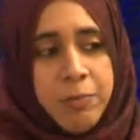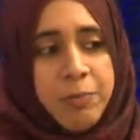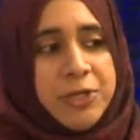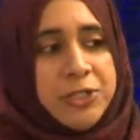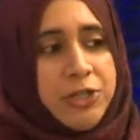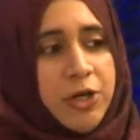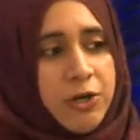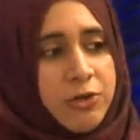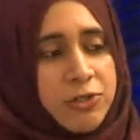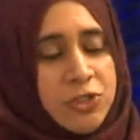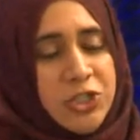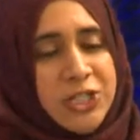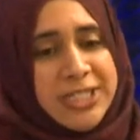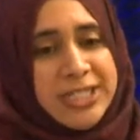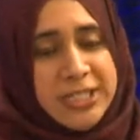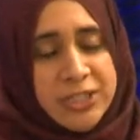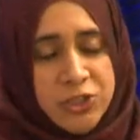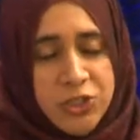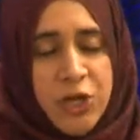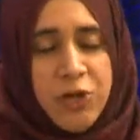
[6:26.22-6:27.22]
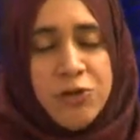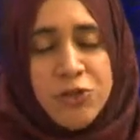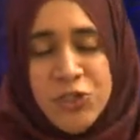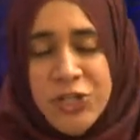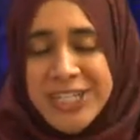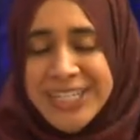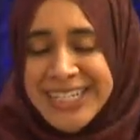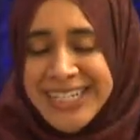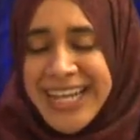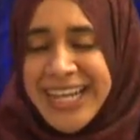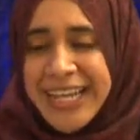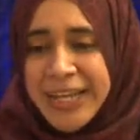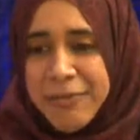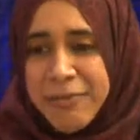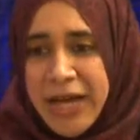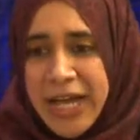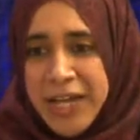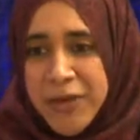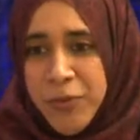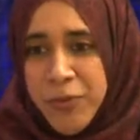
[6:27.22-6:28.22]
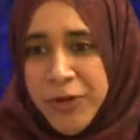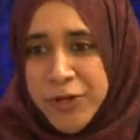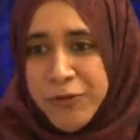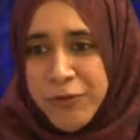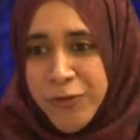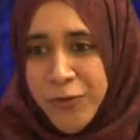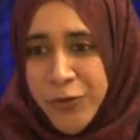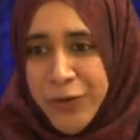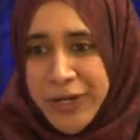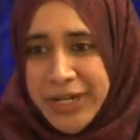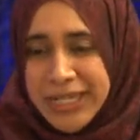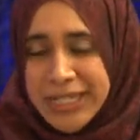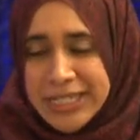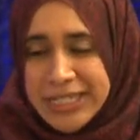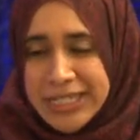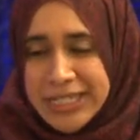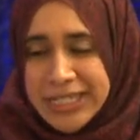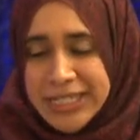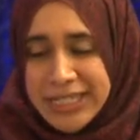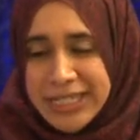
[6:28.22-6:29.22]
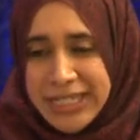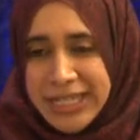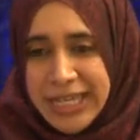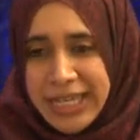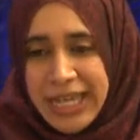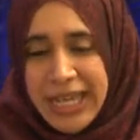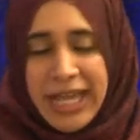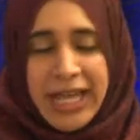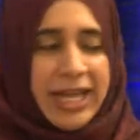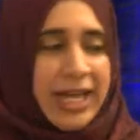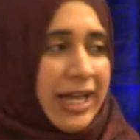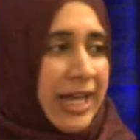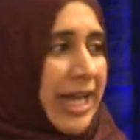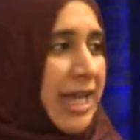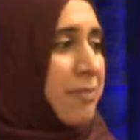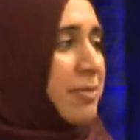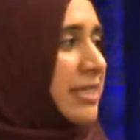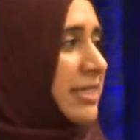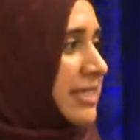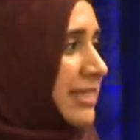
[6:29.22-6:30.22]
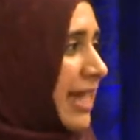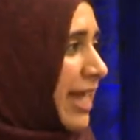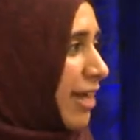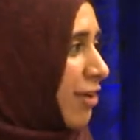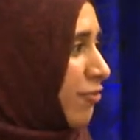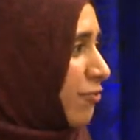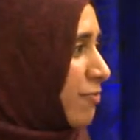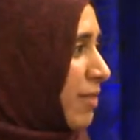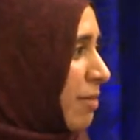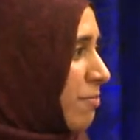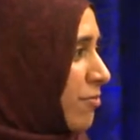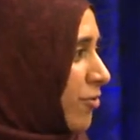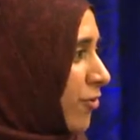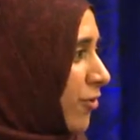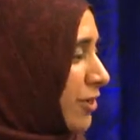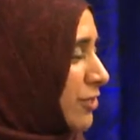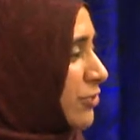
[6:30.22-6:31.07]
But don't just take my word for it. I'm a staff member,